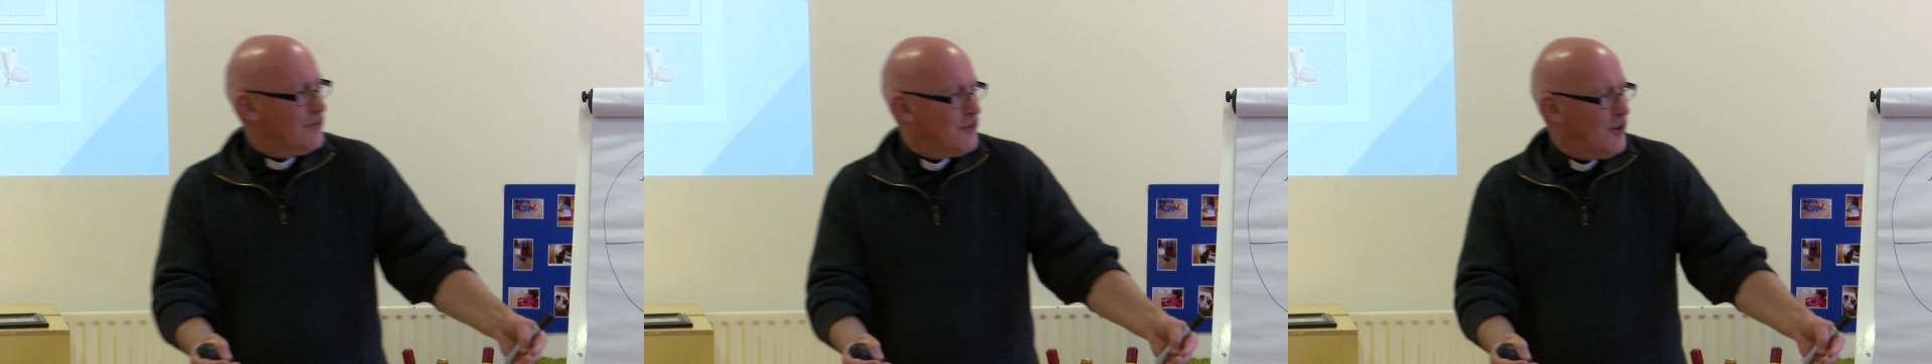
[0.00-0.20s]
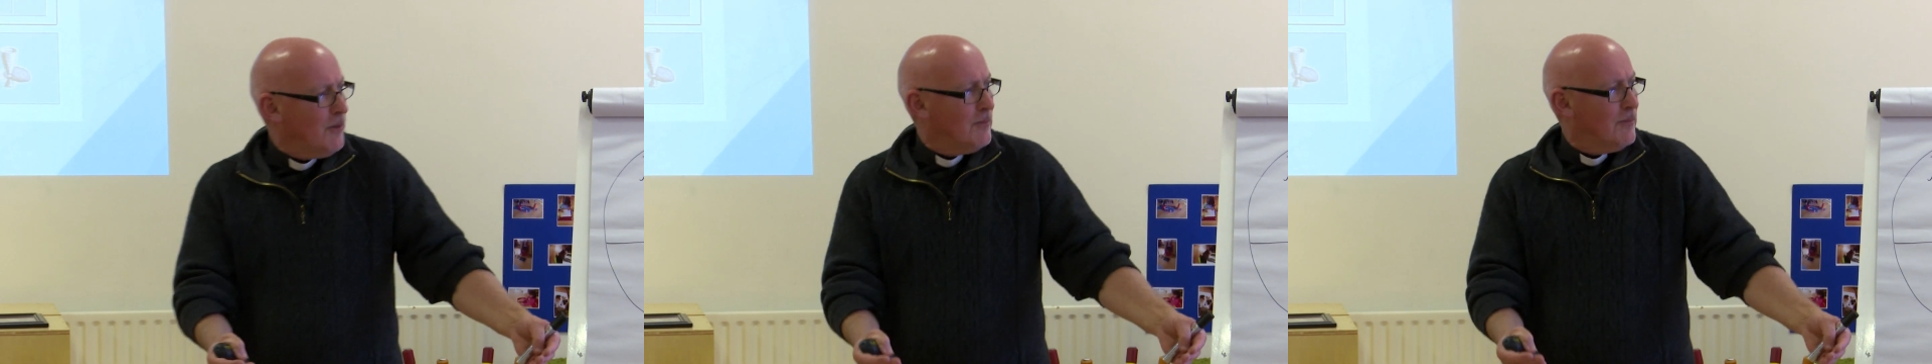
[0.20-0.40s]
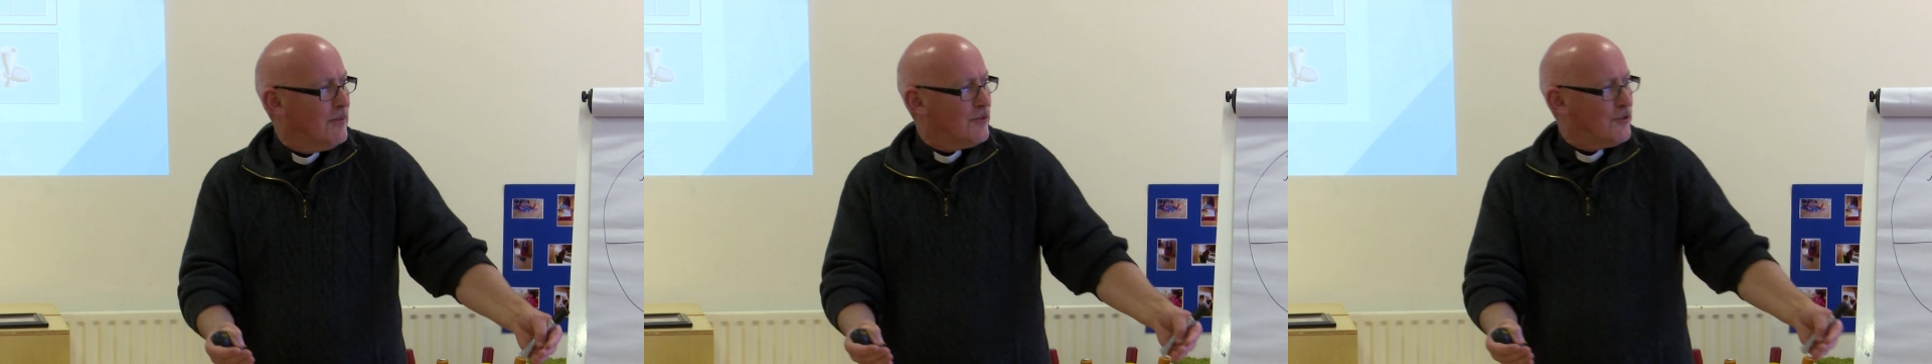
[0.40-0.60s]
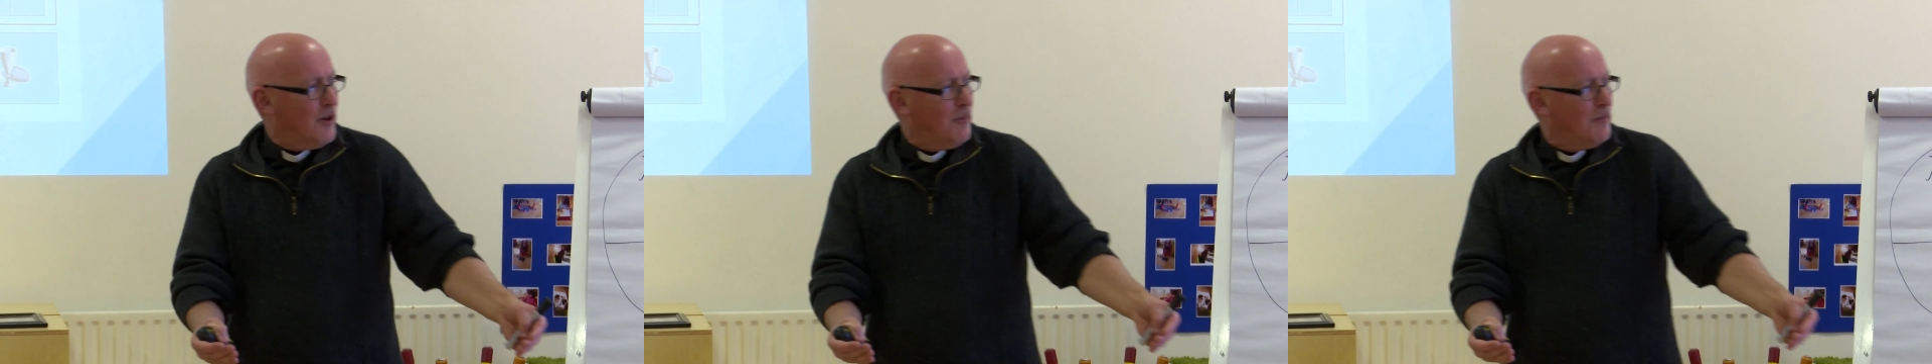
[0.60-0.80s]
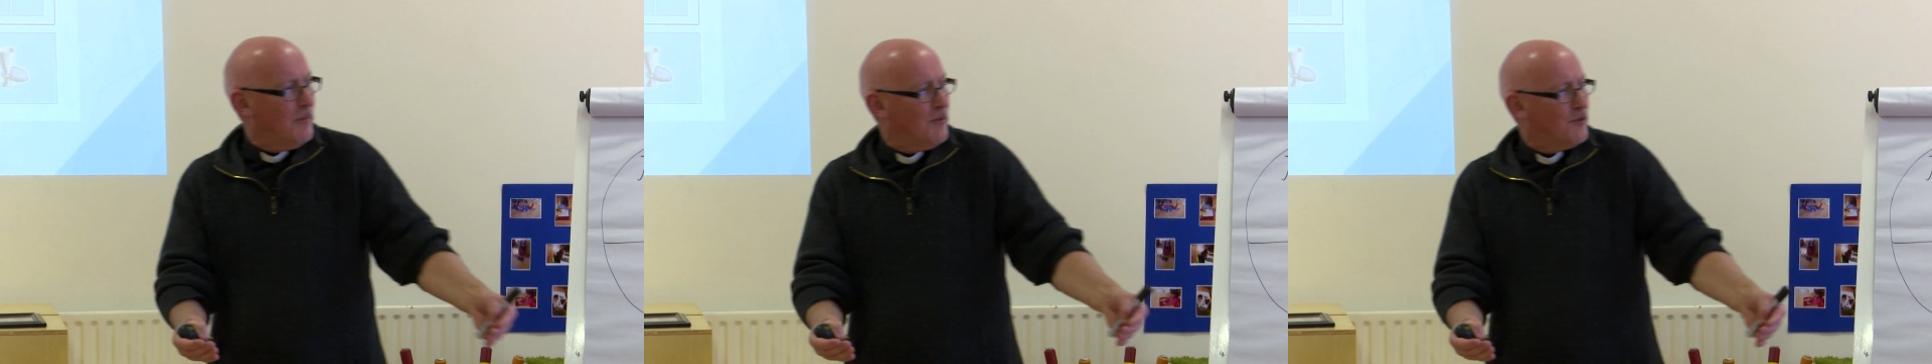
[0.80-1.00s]
from,
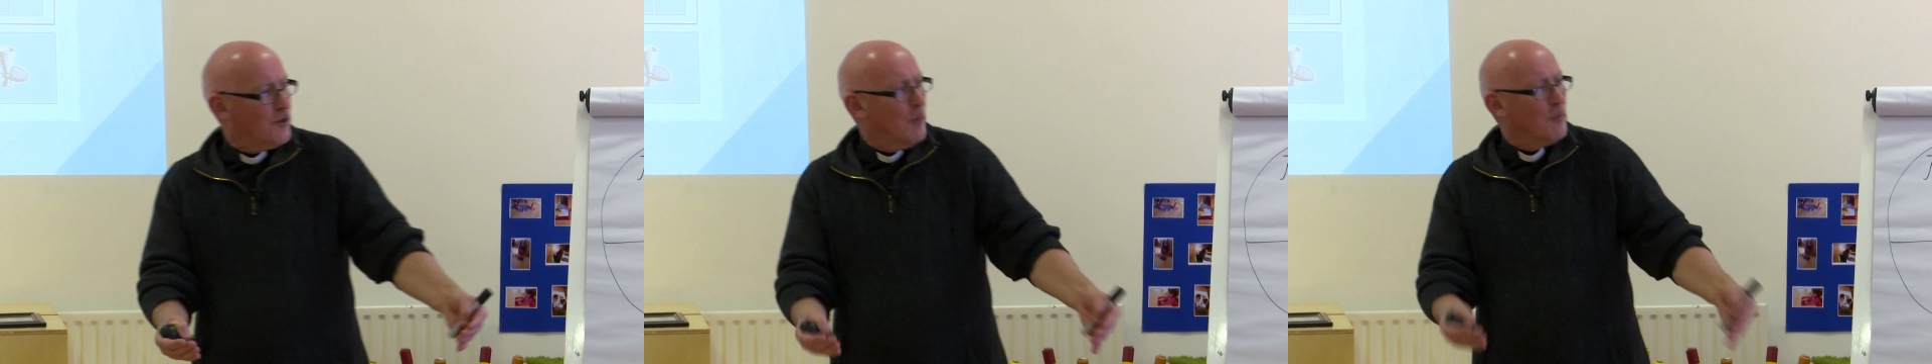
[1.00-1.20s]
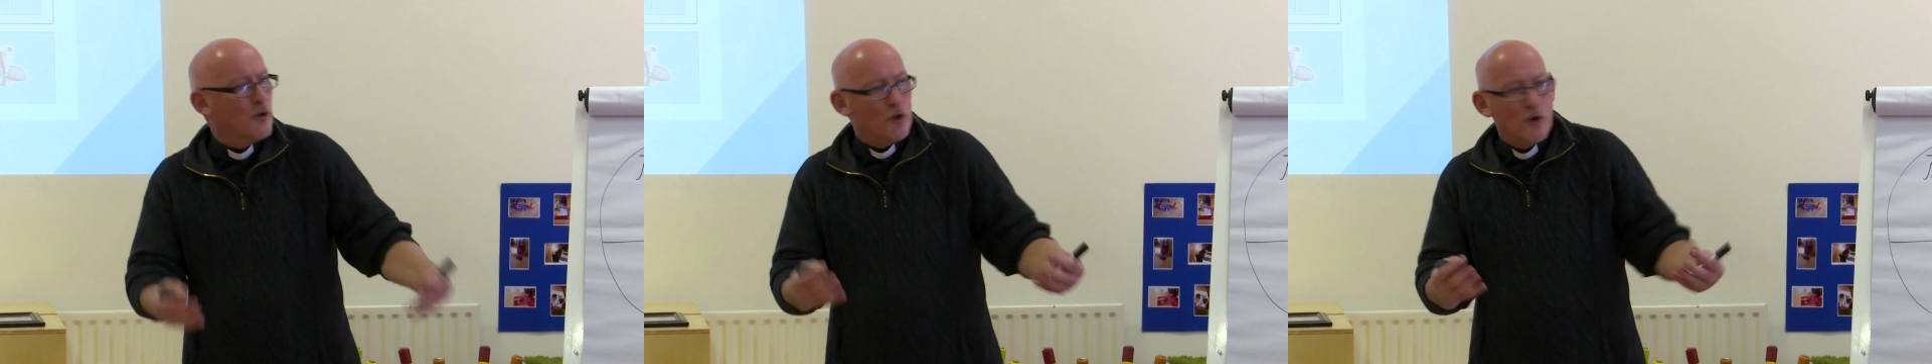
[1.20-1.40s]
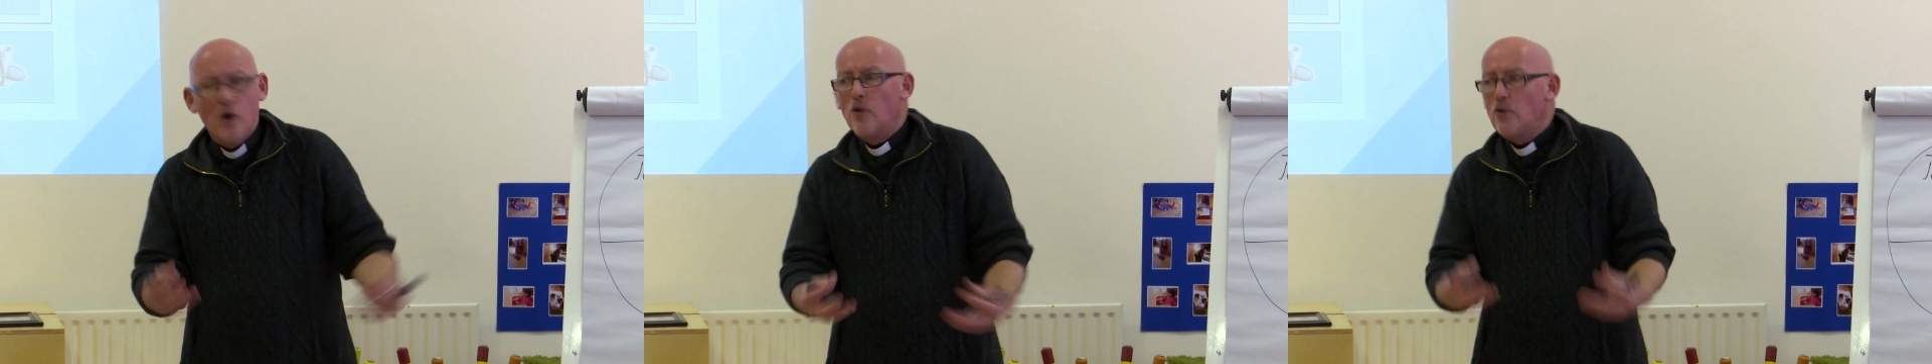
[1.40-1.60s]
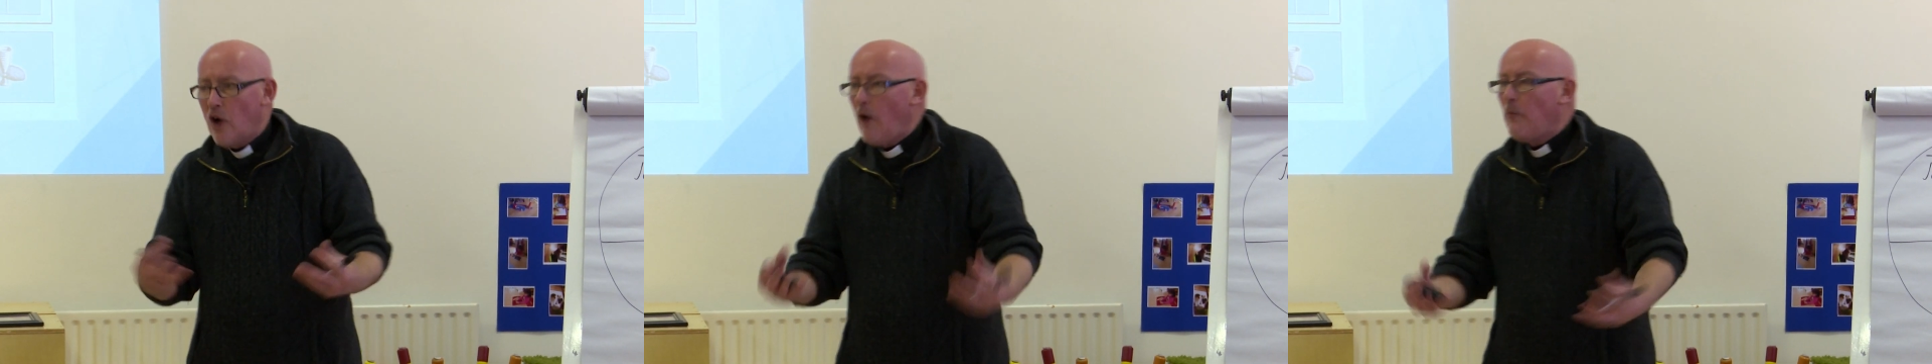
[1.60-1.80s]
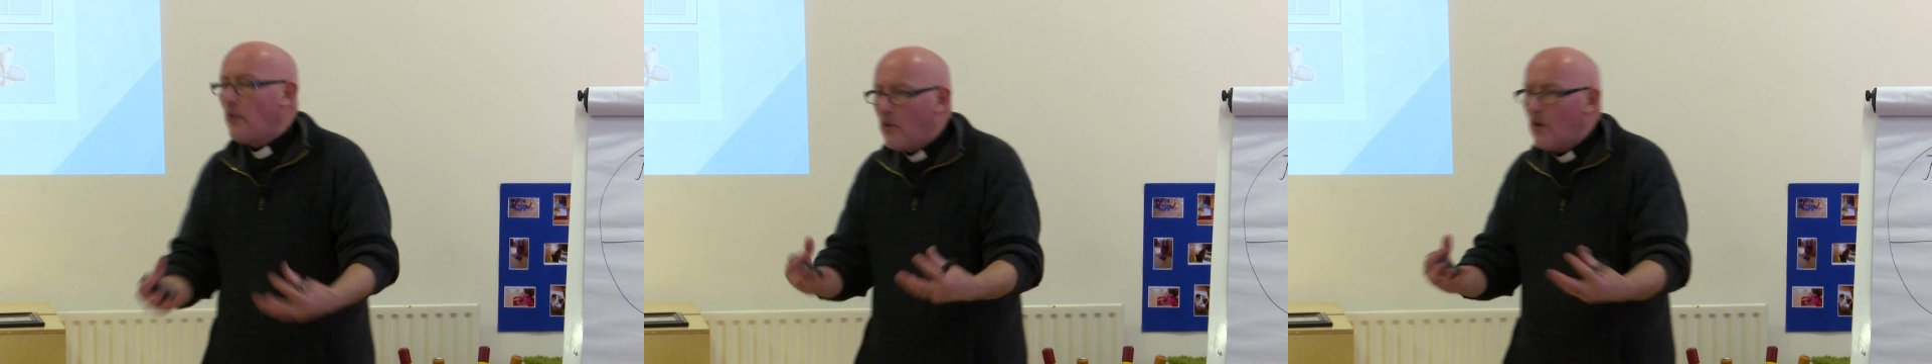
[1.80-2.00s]
from, from grown
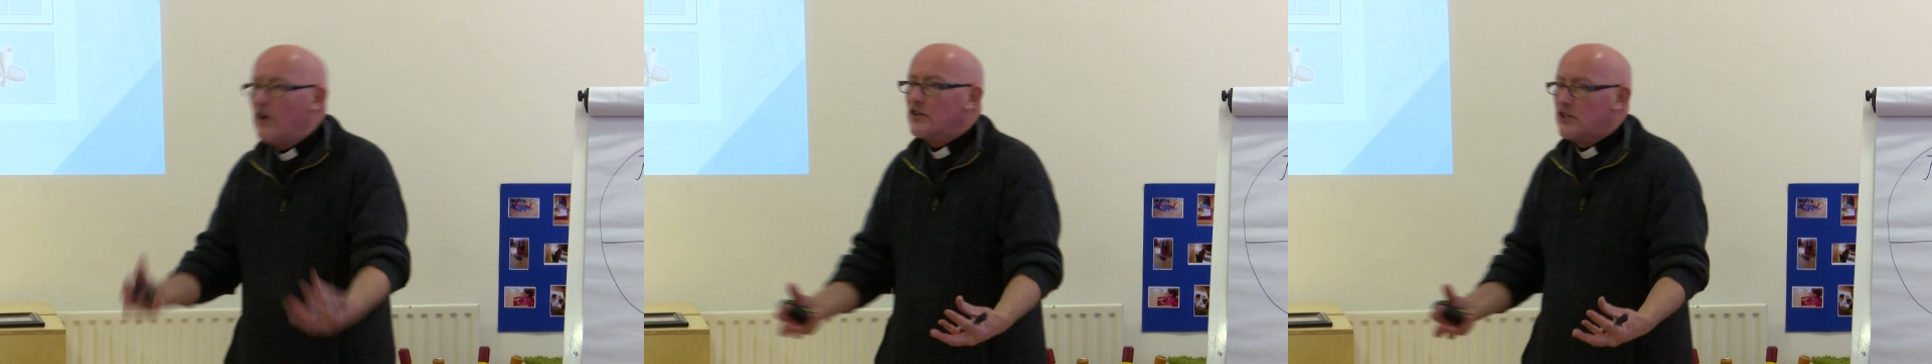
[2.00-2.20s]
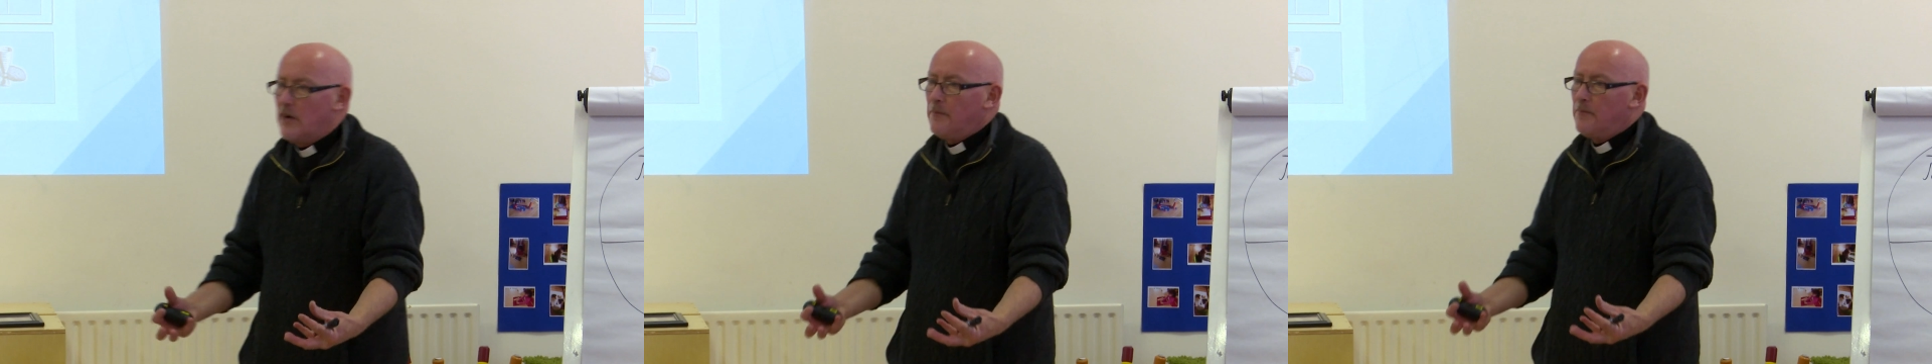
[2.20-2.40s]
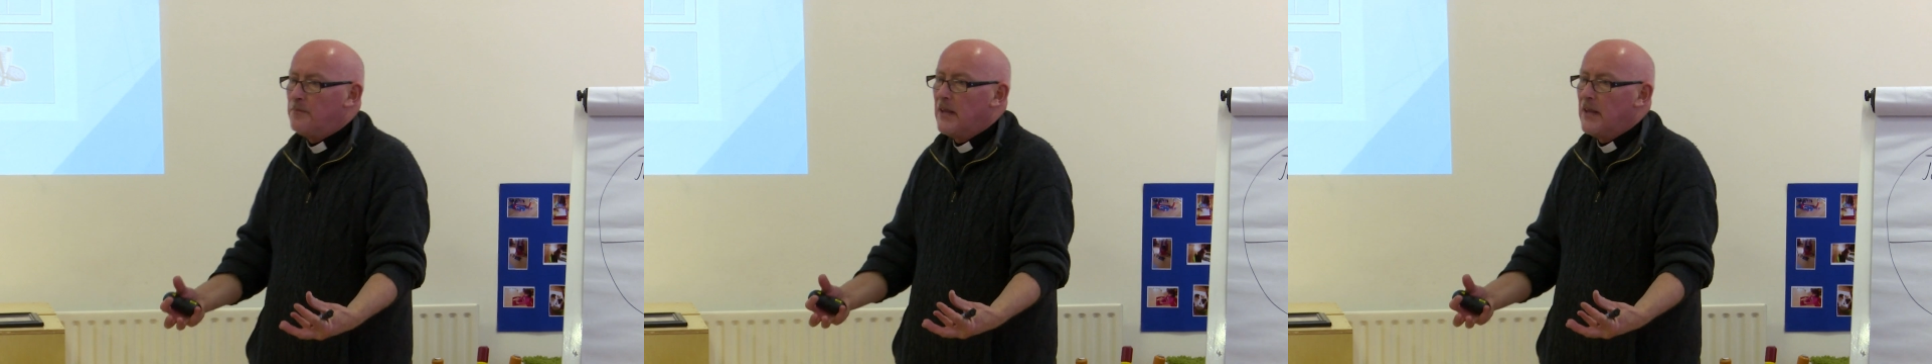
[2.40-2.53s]
up worship.